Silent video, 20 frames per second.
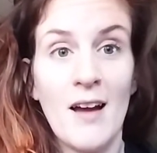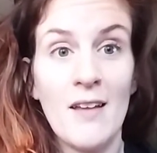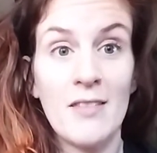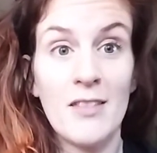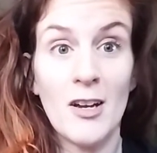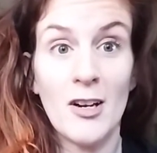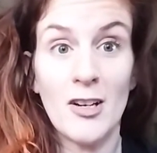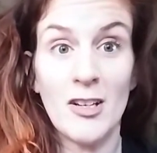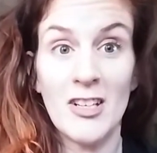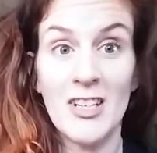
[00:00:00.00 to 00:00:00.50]

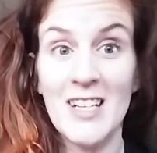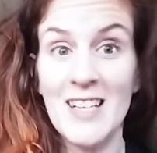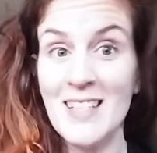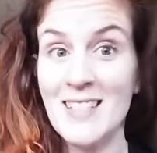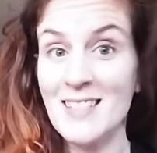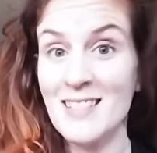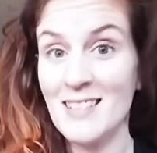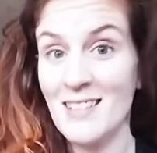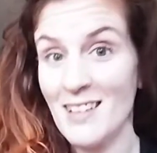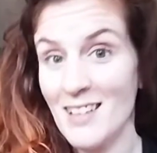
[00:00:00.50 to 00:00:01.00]
there
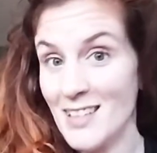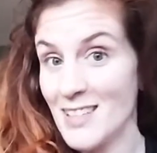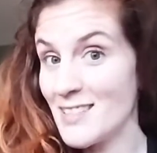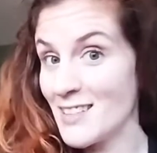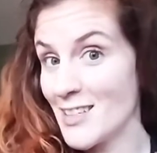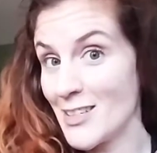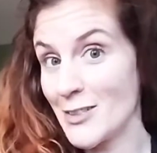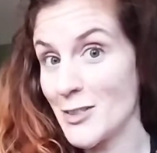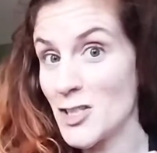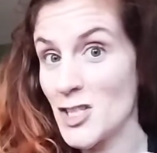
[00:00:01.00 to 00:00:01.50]
is a
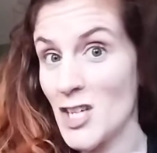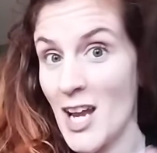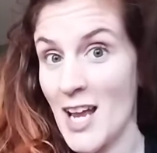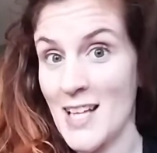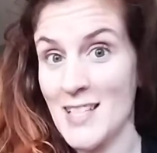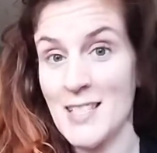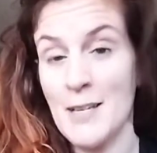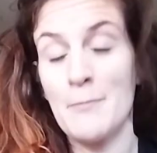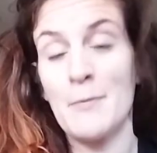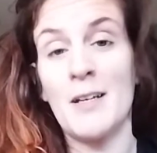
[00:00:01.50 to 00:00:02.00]
little
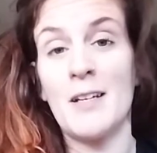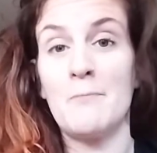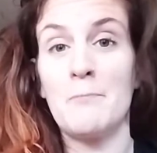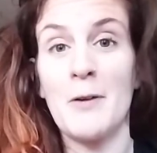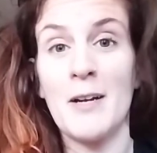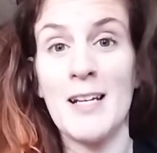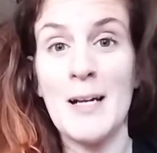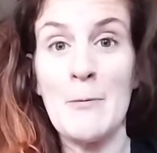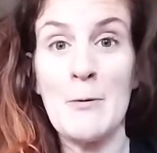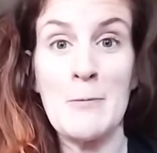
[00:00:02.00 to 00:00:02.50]
chance, I'm going to
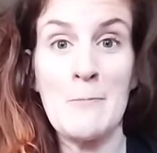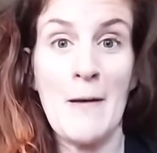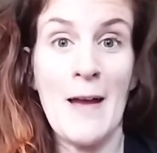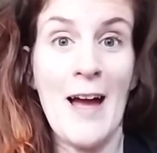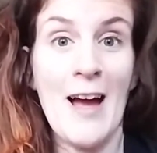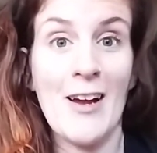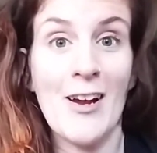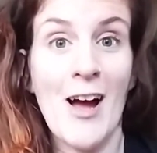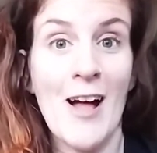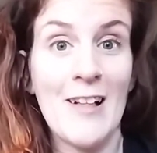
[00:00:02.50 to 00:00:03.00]
bring it up with my
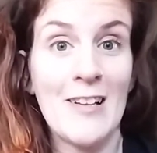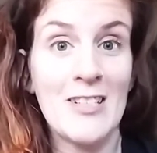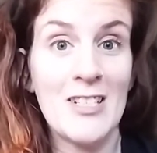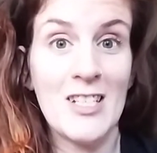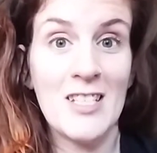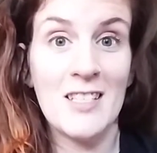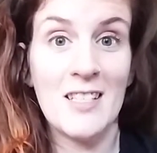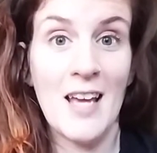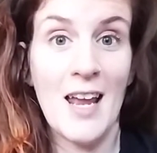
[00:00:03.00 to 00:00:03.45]
oncologist,